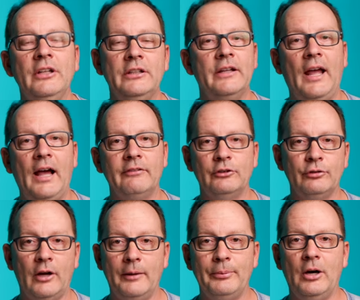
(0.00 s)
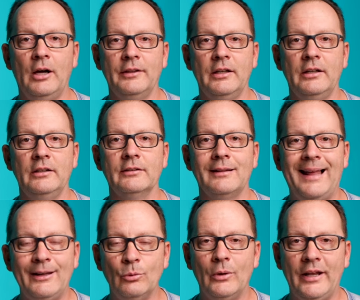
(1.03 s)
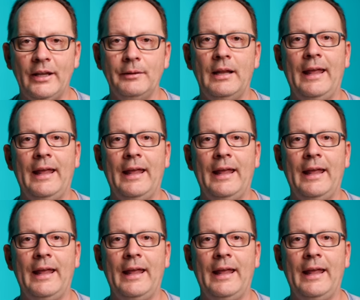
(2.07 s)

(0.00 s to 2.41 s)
need to have a tripod that is lightweight